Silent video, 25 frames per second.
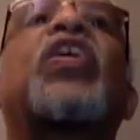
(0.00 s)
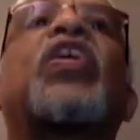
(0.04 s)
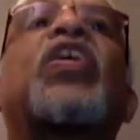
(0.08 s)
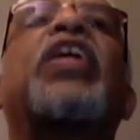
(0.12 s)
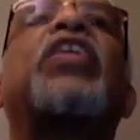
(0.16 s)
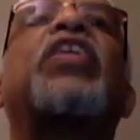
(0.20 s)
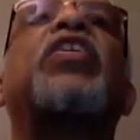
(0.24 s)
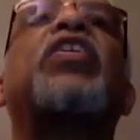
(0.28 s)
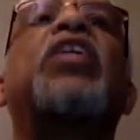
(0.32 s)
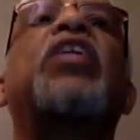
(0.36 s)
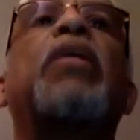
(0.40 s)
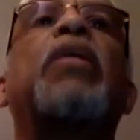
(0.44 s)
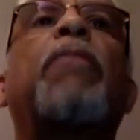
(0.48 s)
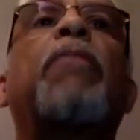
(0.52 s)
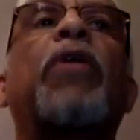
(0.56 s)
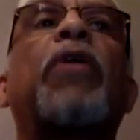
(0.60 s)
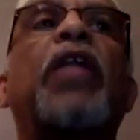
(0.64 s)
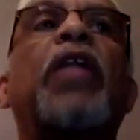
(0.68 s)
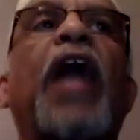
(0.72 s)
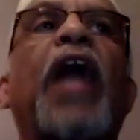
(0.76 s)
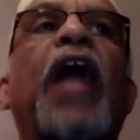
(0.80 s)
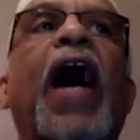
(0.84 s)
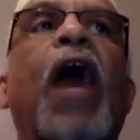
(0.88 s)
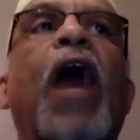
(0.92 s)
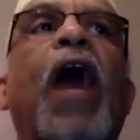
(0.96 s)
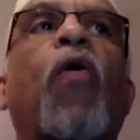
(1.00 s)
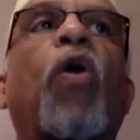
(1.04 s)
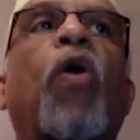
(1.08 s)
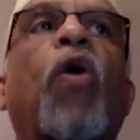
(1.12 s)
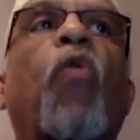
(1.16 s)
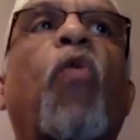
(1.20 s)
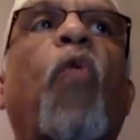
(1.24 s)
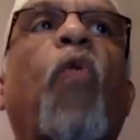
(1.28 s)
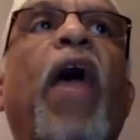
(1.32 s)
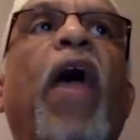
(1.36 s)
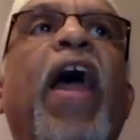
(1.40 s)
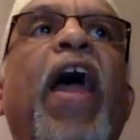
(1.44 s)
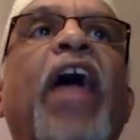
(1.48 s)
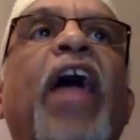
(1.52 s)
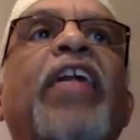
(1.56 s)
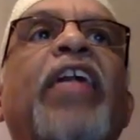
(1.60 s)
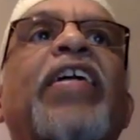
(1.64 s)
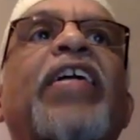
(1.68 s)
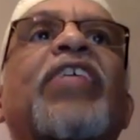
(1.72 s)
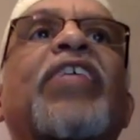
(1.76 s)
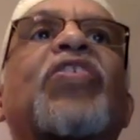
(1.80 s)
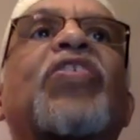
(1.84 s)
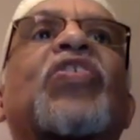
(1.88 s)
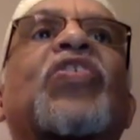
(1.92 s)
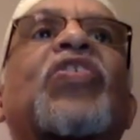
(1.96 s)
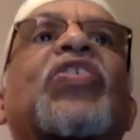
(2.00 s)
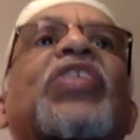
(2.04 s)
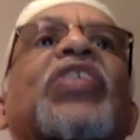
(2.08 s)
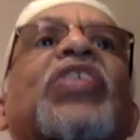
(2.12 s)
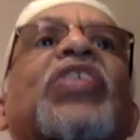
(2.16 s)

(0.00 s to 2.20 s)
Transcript: and deepen our awareness